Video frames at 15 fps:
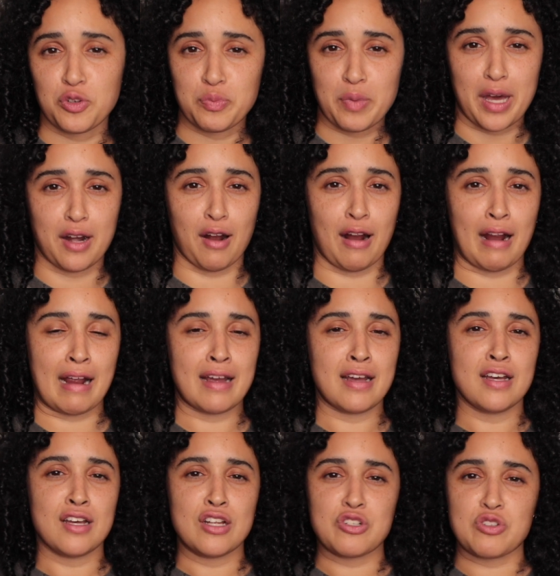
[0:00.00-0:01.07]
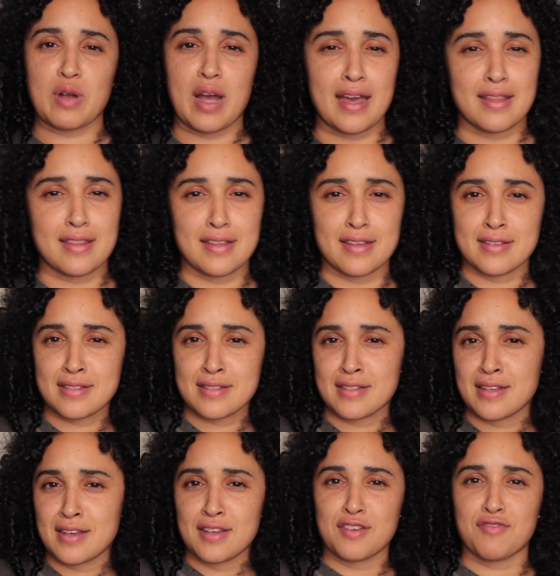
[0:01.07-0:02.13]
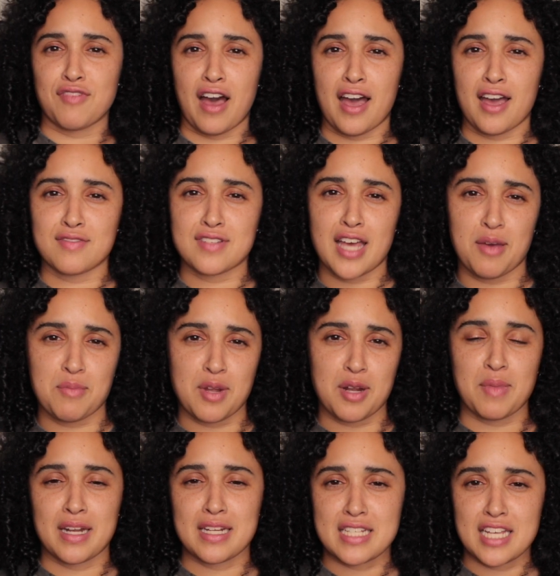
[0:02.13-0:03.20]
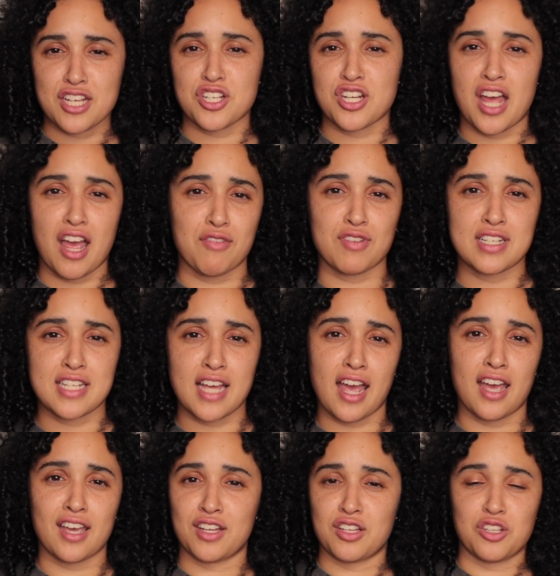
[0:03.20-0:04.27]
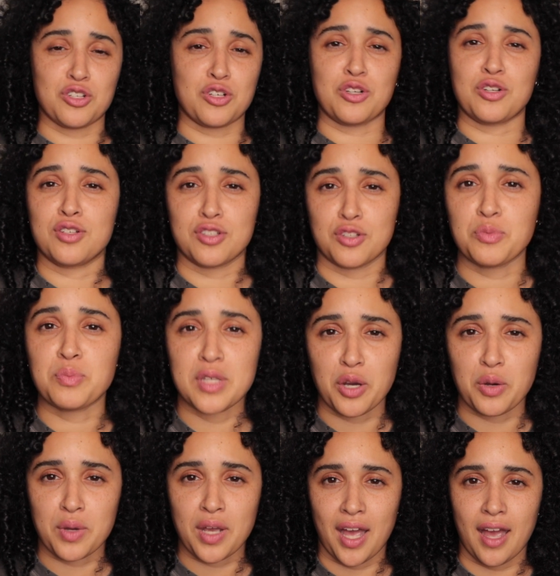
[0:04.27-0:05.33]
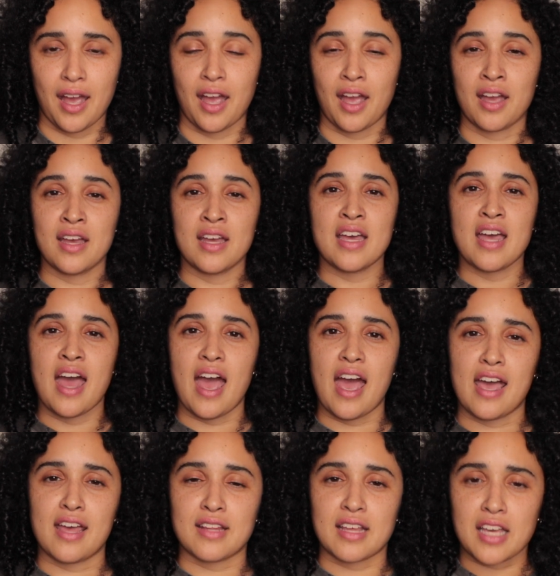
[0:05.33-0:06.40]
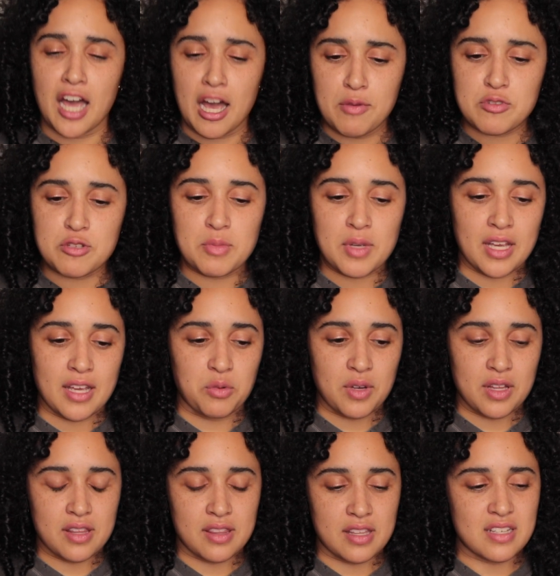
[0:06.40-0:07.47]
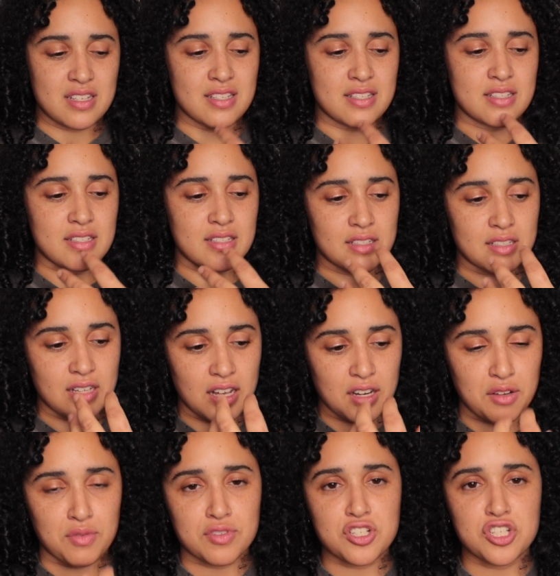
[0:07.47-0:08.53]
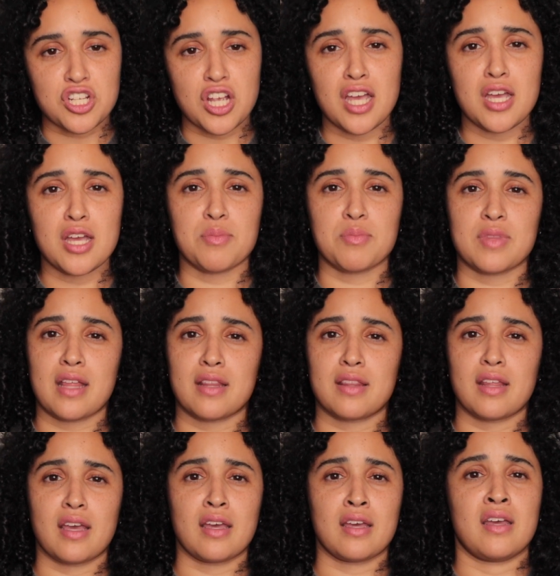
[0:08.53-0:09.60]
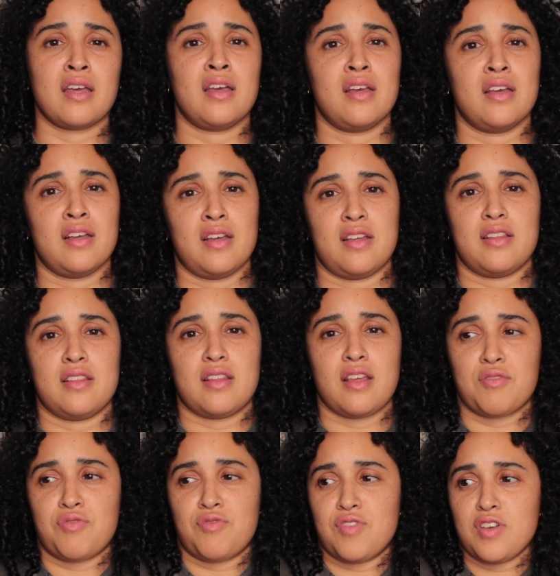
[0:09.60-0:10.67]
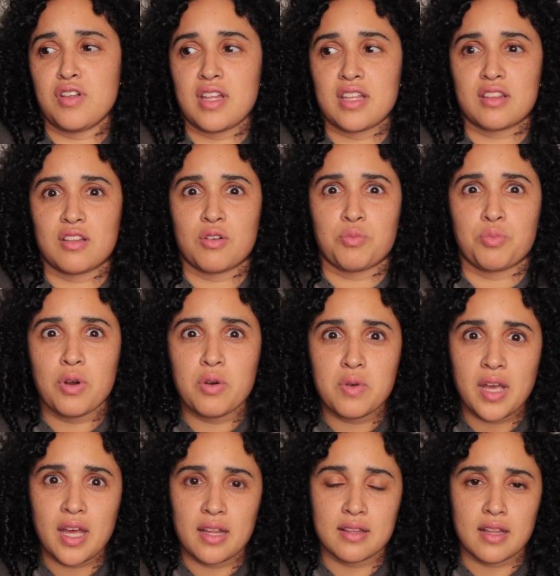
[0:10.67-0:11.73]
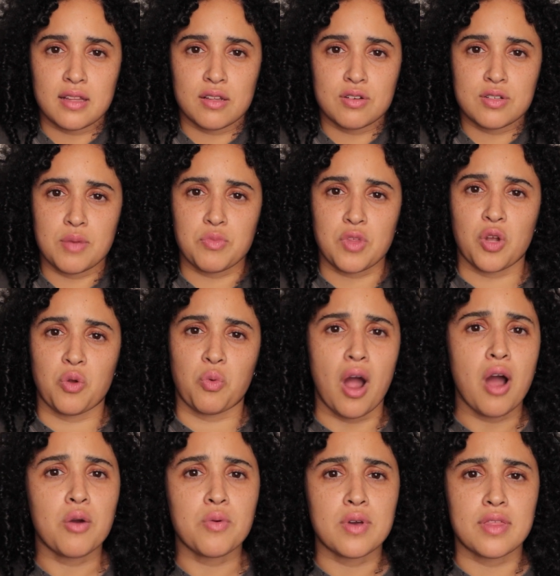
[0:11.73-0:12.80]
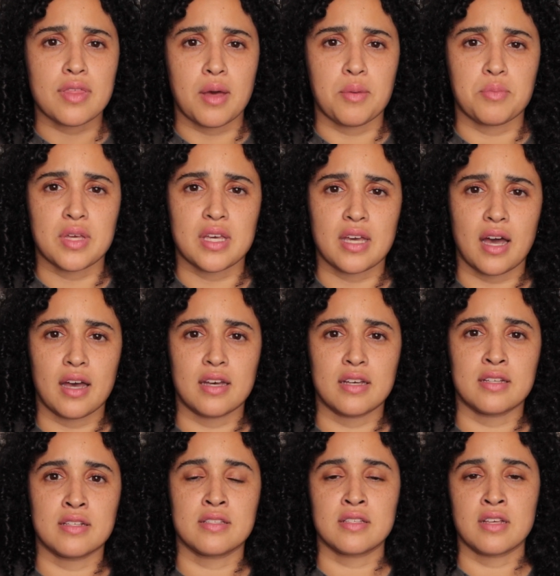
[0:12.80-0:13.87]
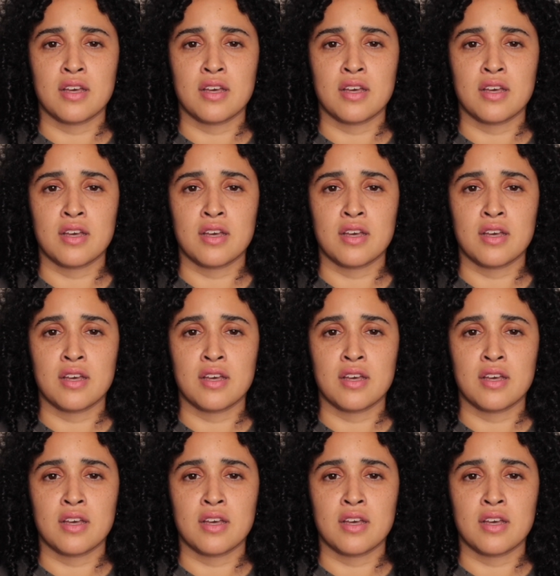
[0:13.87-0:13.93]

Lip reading: better. Try this 5-10 minute meditation every day and you'll be okay. And they come to me with this kind of shame that they feel like they're broken, that there's something wrong with them because